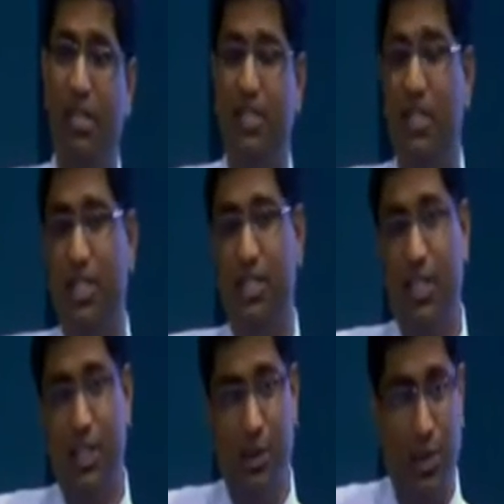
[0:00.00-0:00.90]
If it is
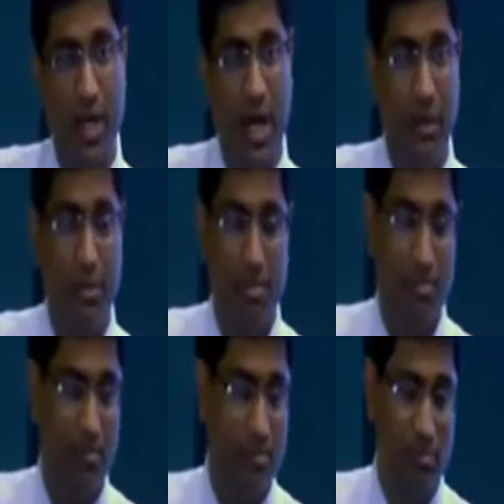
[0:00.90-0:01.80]
CC genotype,
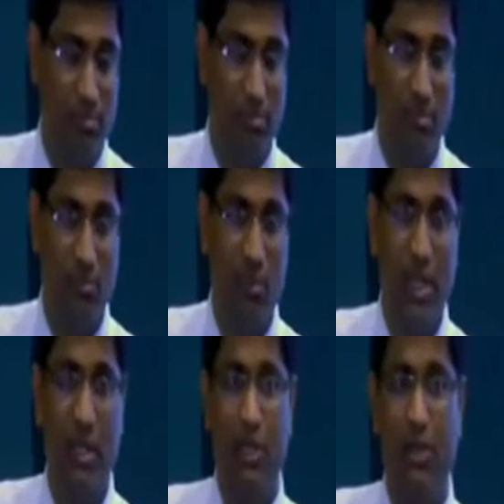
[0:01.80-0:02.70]

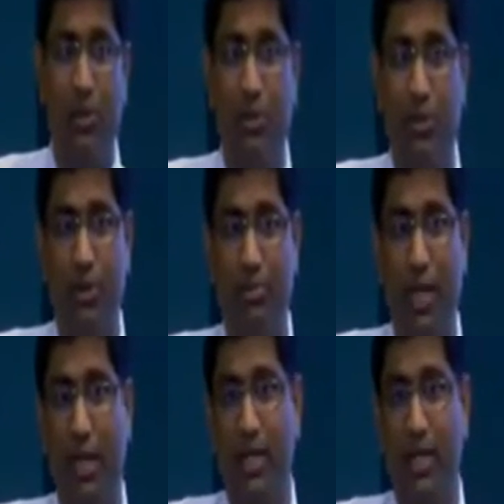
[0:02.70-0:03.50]
why not use